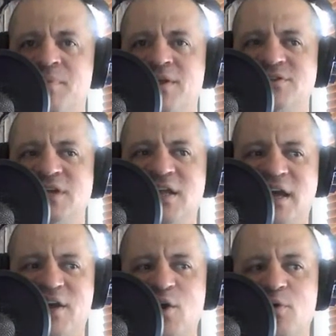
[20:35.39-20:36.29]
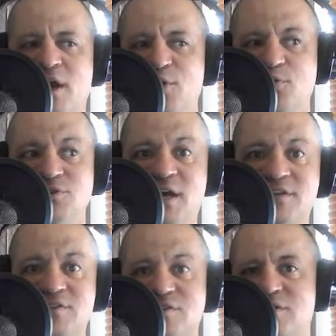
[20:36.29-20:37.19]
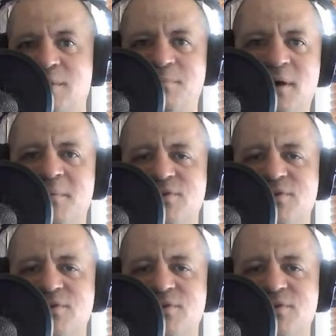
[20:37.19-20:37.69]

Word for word: It's not like, okay, who's next to step up?